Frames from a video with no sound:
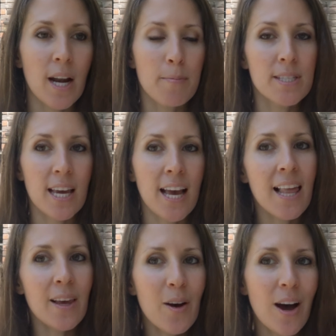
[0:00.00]
and I'm saying,
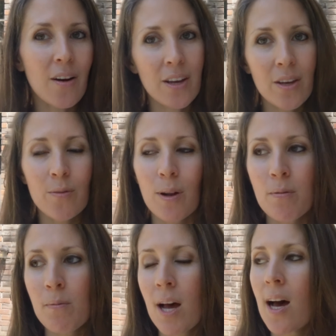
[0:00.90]
hello, how are you, blah,
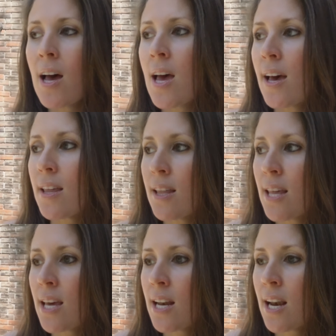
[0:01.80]
blah, blah.
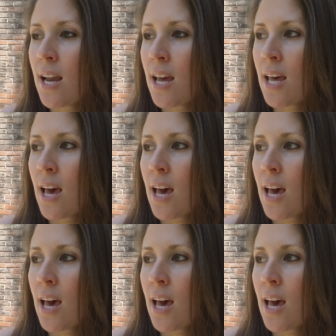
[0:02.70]
Then